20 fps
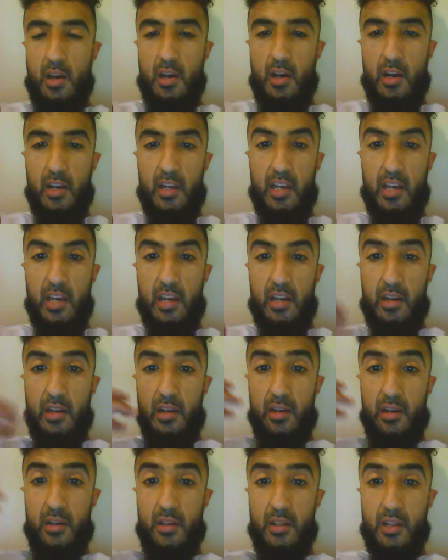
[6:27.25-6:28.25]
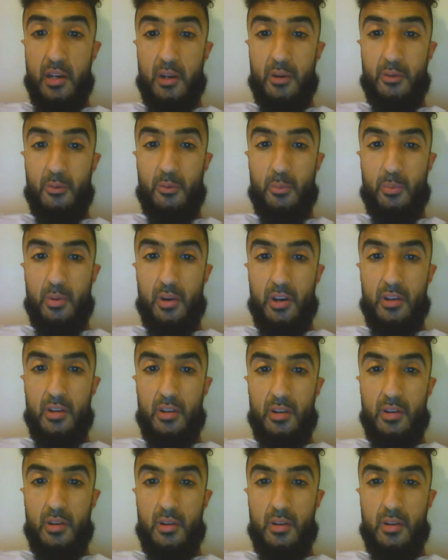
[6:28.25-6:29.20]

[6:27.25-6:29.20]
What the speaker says: again, click of a button.